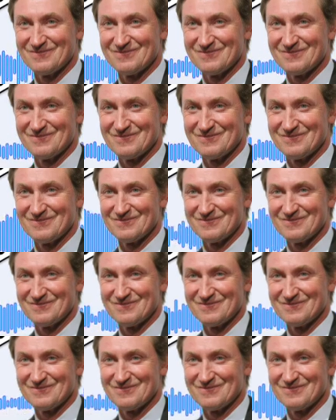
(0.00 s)

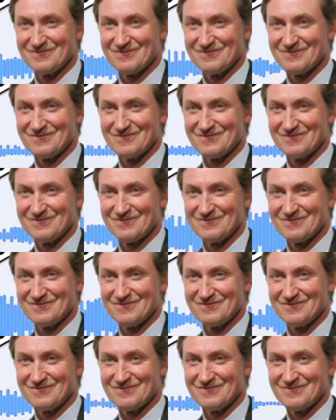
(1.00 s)

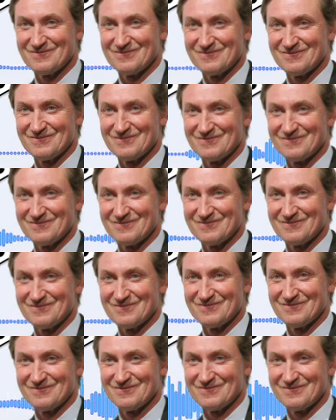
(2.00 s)

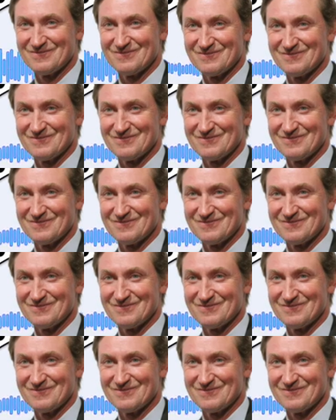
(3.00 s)
(not speaking)